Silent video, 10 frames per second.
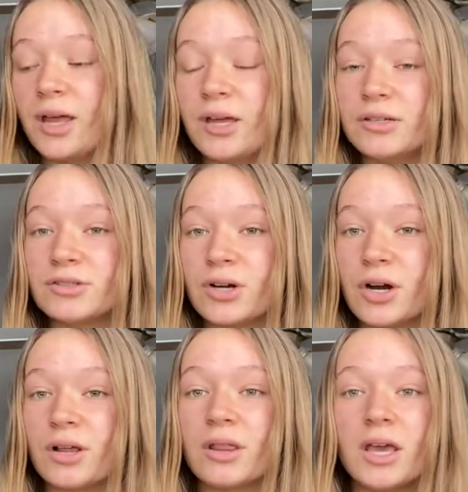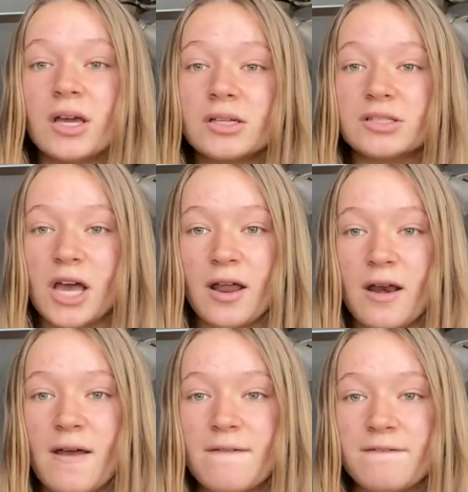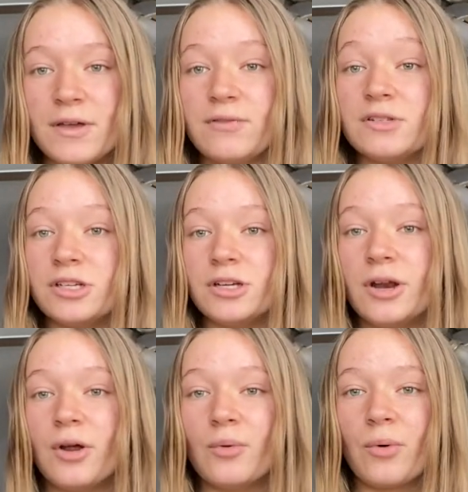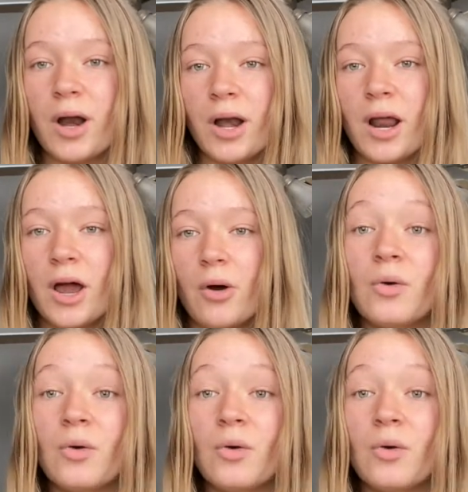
It is currently 10:15 right now.